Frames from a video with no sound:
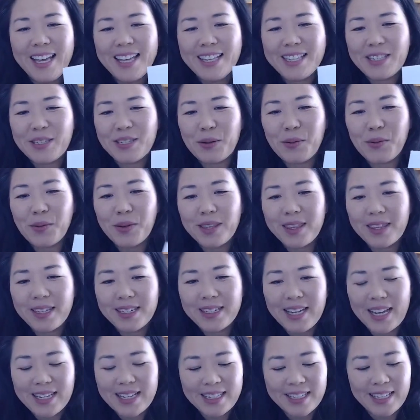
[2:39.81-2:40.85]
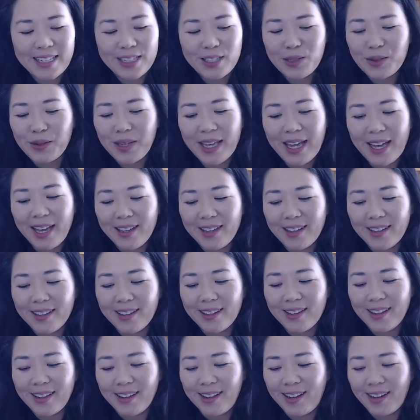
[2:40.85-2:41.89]
So with the test kit you get
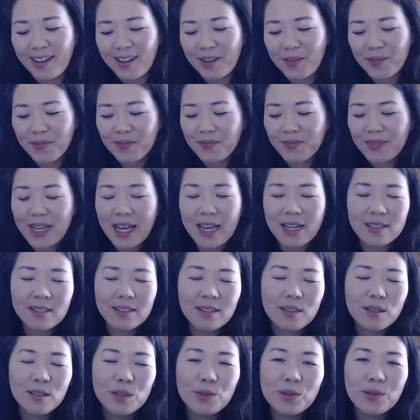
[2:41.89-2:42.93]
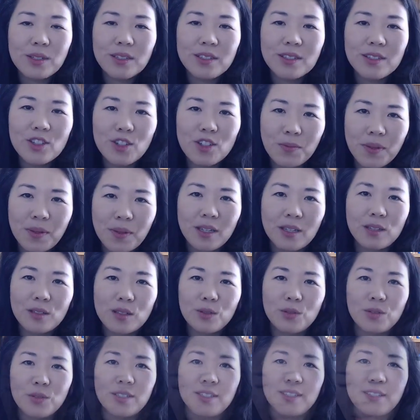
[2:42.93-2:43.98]
tax included, shipping
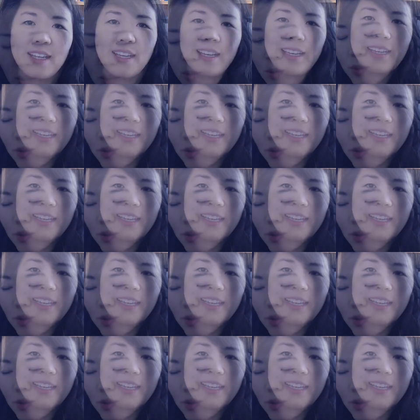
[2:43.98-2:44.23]
included.